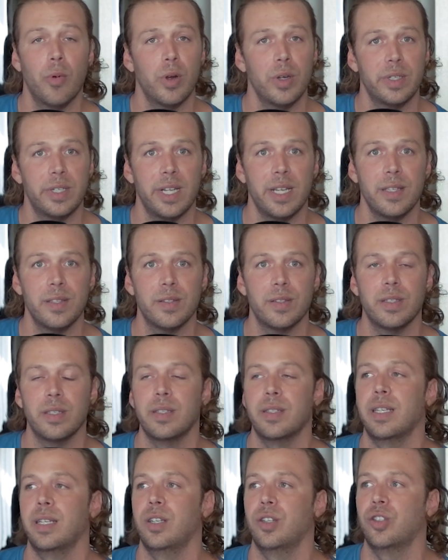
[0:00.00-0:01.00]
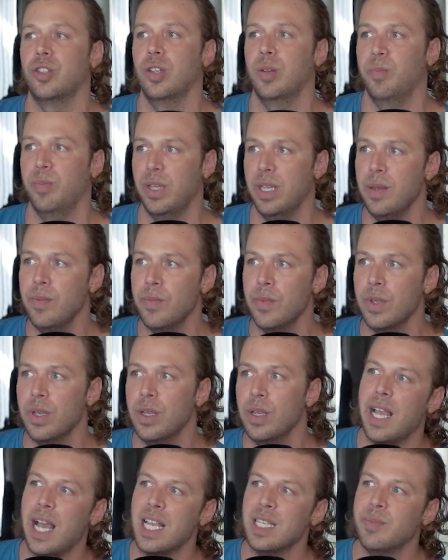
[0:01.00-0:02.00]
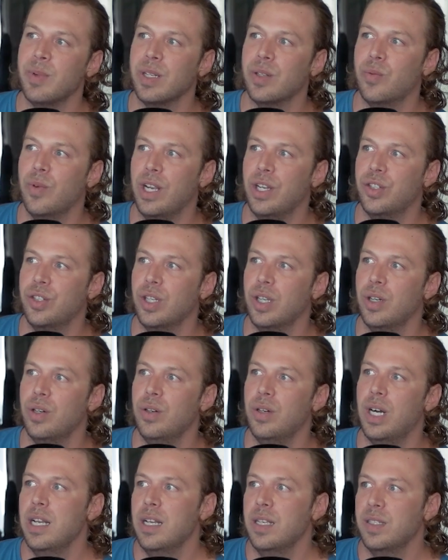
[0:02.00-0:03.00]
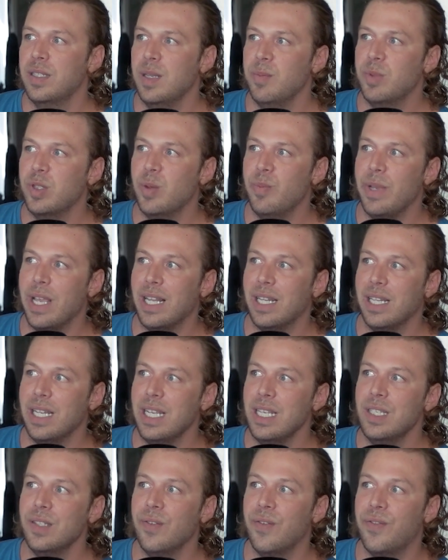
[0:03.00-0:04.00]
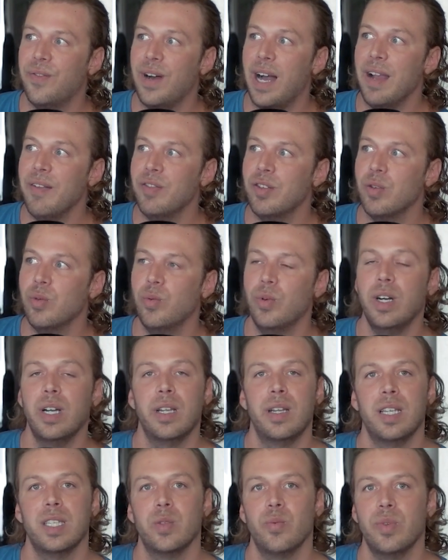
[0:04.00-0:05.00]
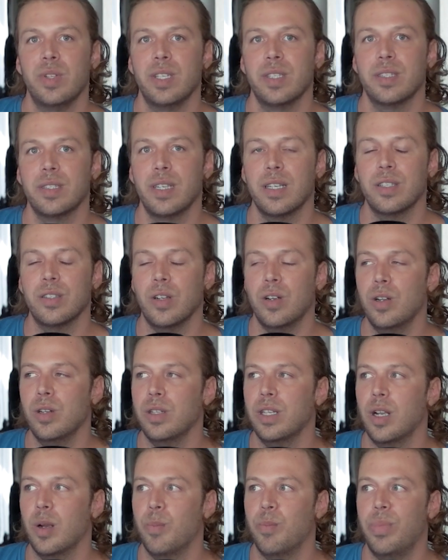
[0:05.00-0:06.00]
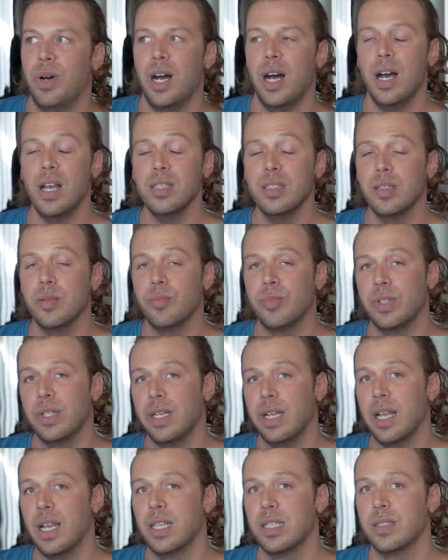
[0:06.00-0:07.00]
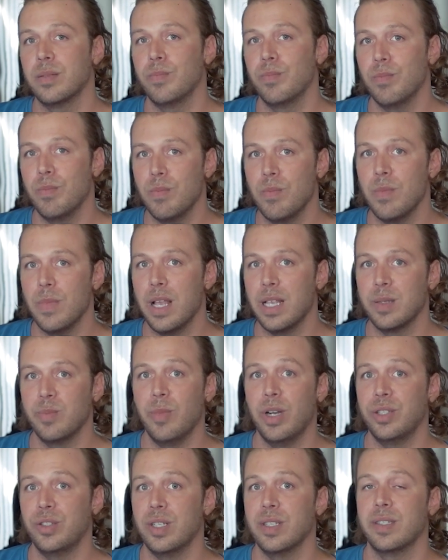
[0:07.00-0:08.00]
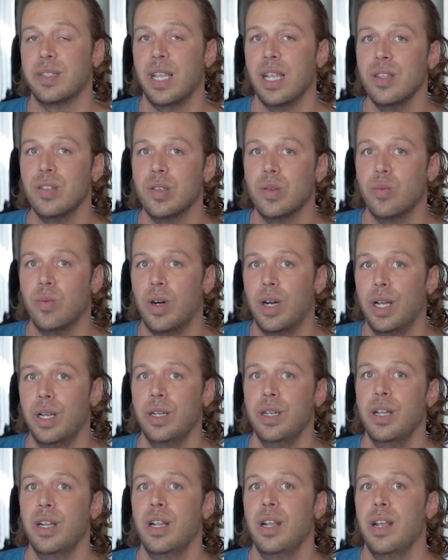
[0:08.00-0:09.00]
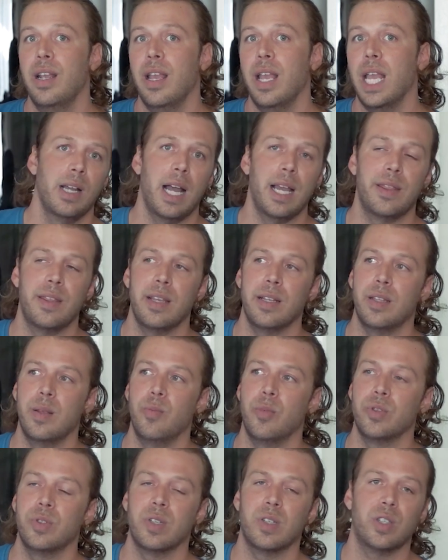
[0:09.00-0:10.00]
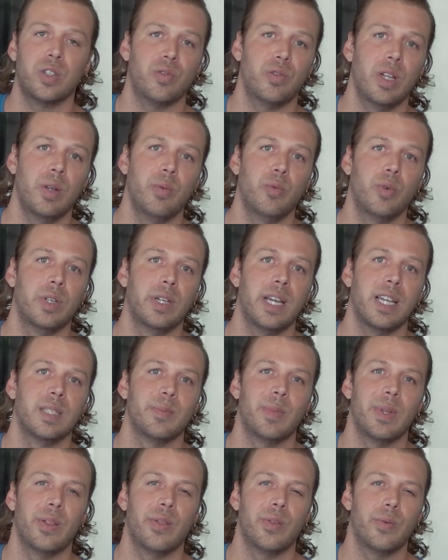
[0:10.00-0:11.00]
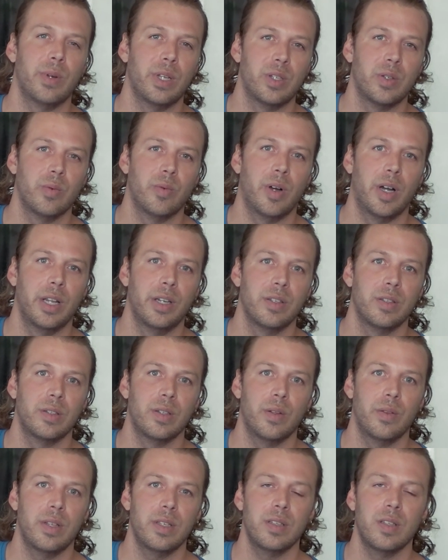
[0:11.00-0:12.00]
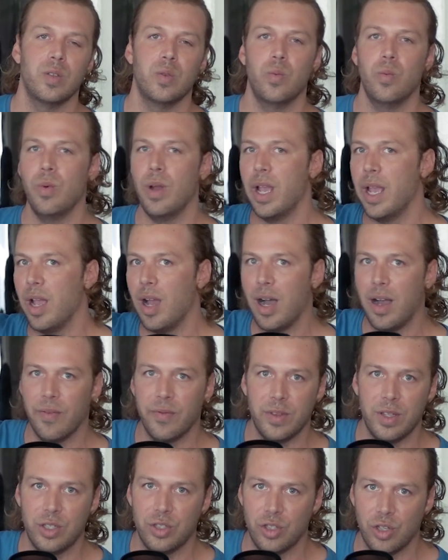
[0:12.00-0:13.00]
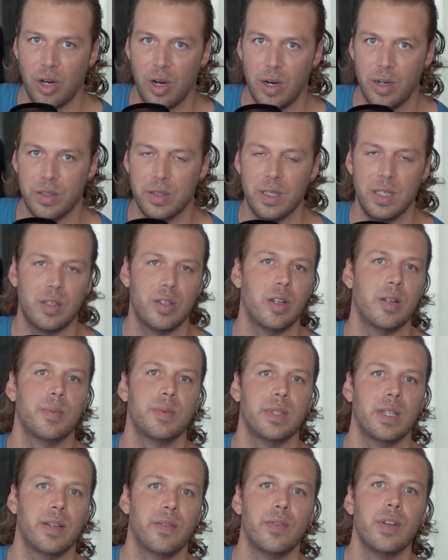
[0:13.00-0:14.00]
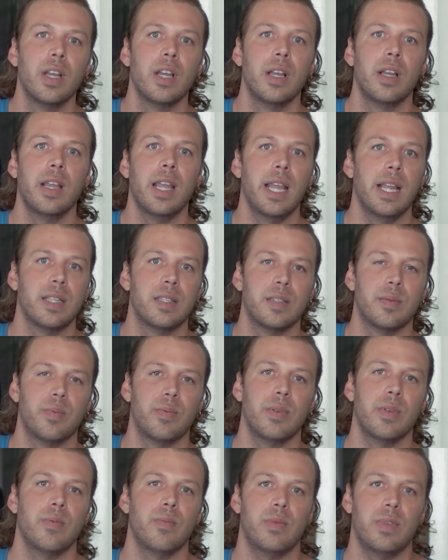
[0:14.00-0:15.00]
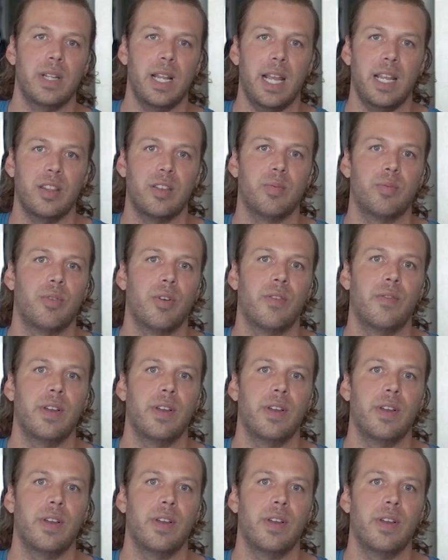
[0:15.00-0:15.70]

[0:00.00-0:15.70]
more dense than it should be. The aspect ratio seems to be at least 5:1, as we discussed earlier, possibly as much as 10:1. I think the most extreme one has been 3:1. So this is way off the charts in terms of its length